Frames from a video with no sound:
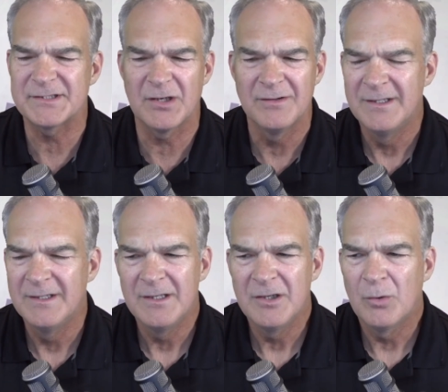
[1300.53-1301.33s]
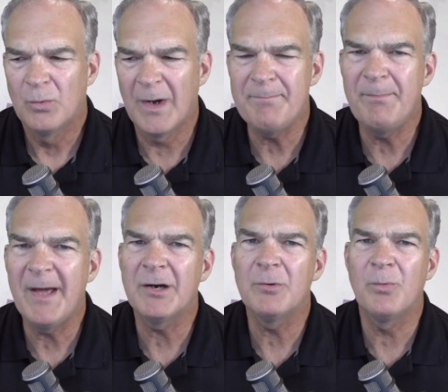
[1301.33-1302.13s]
So, what
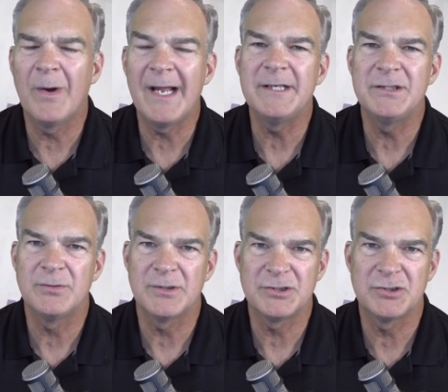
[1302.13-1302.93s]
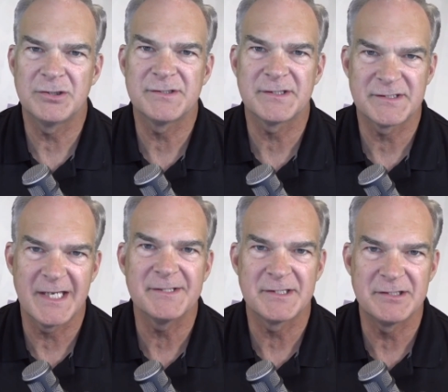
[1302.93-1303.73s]
better way to assure
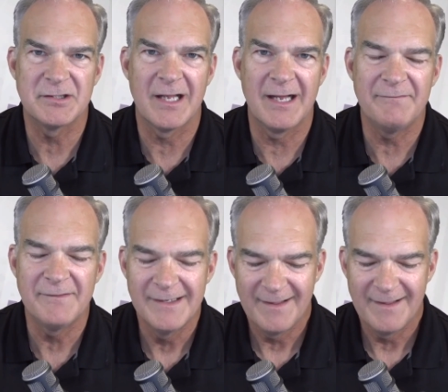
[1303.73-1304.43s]
success in your life